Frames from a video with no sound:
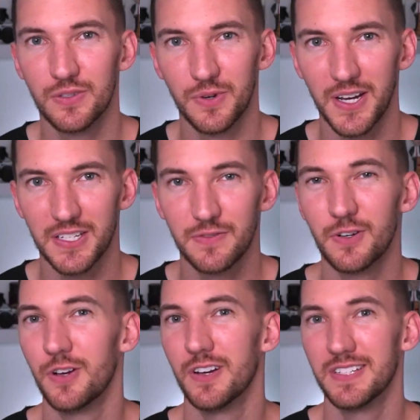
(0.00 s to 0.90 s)
Redis for
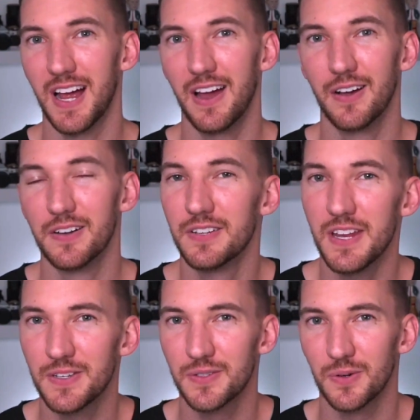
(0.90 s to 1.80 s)
your entire data
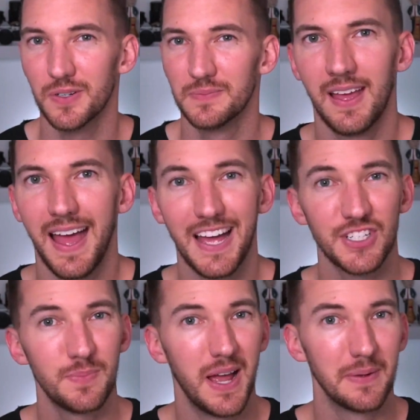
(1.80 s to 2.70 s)
store
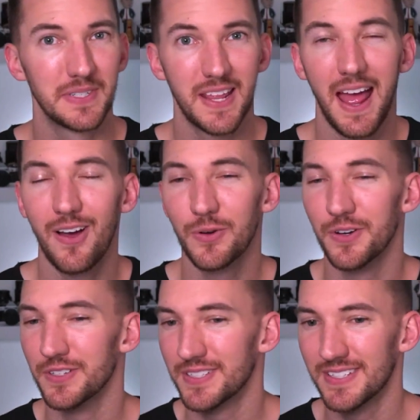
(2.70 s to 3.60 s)
hash maps,
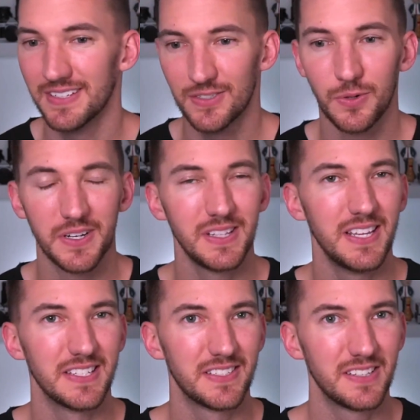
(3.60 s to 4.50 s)
counters, sorted
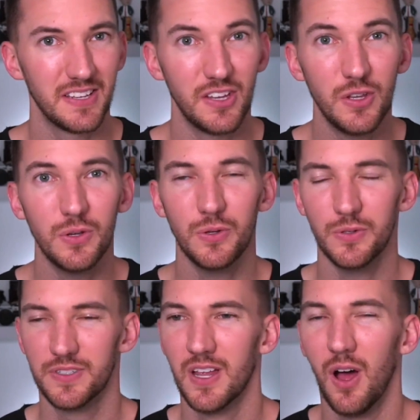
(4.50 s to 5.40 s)
lists,
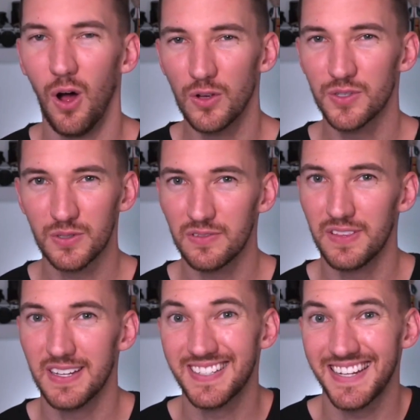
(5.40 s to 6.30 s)
queues, all sorts of
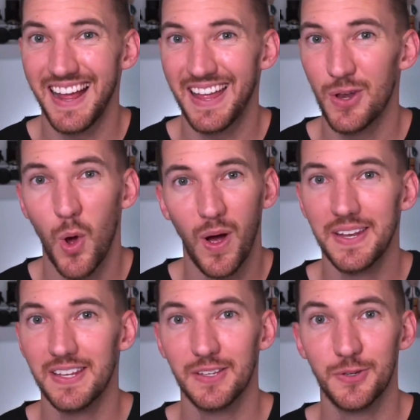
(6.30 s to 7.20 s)
things that I had no
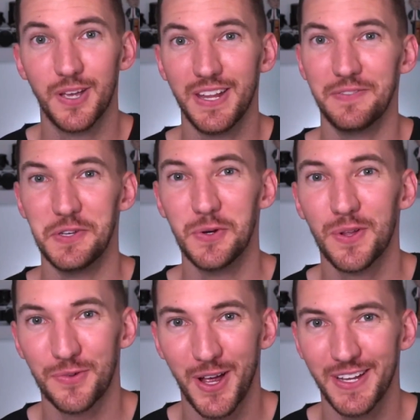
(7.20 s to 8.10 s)
idea you could even do with
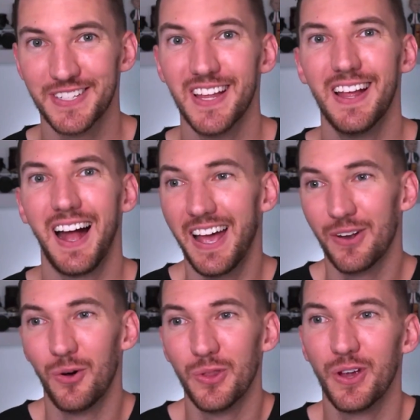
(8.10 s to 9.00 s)
Redis. I had
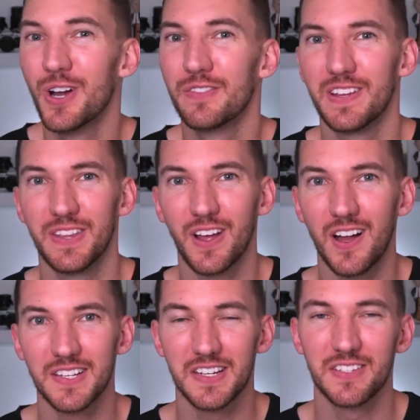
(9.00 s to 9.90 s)
only heard of it in the
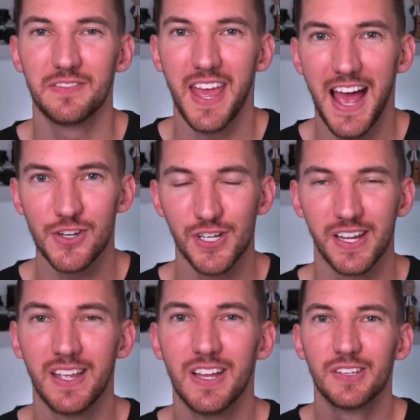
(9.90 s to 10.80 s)
context of caching.
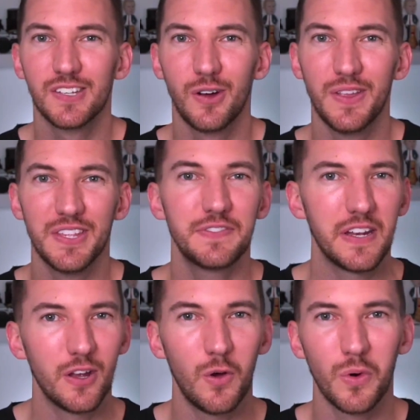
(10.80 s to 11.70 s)
So in this
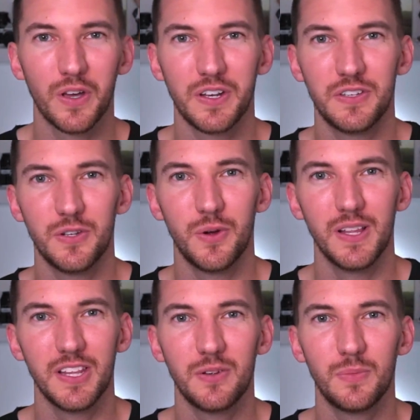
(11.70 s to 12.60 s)
video, we're gonna do a
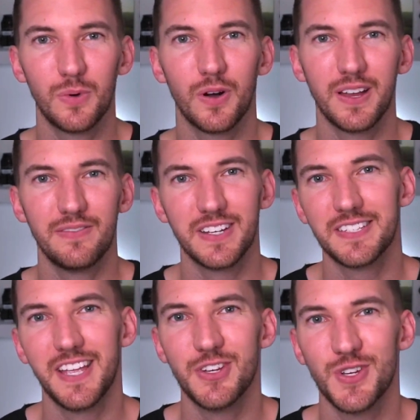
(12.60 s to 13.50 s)
little more
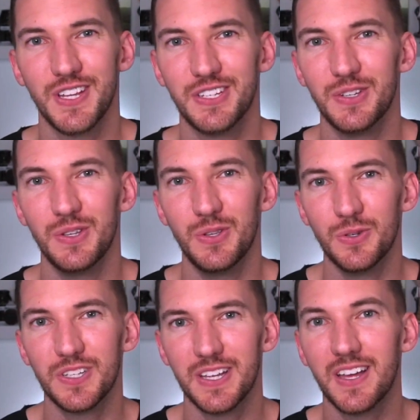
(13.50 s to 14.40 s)
investigation into
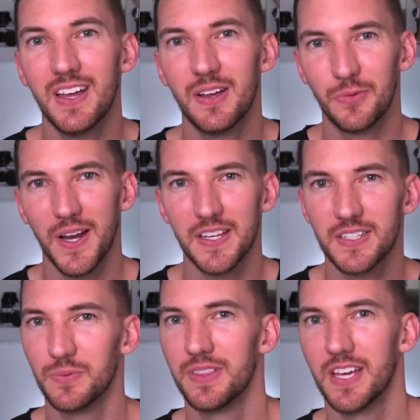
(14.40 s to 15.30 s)
using
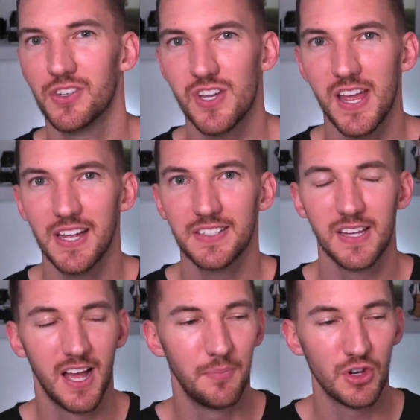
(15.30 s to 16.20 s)
Redis with Next.js.
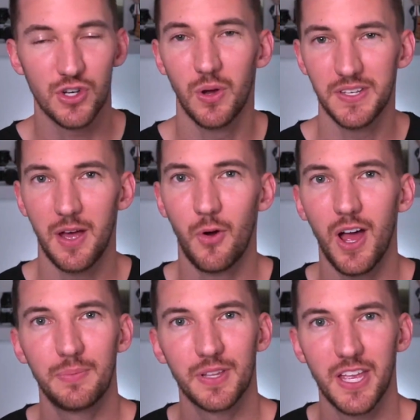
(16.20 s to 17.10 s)
I'm going to show a demo
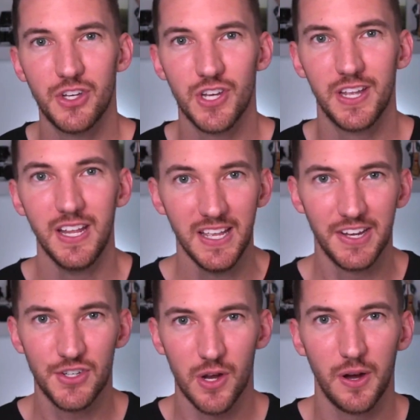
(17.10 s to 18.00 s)
application
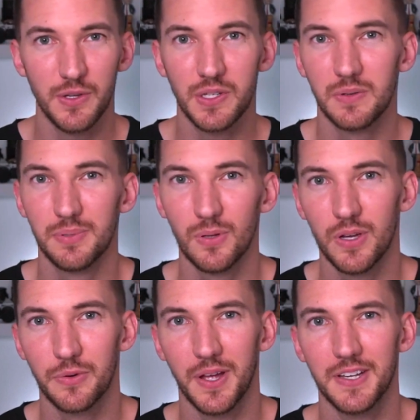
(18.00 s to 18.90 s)
and show how you can deploy
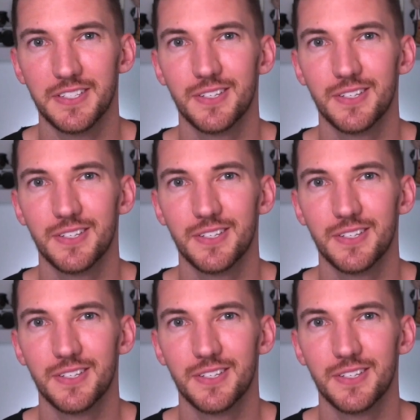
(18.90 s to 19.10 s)
Redis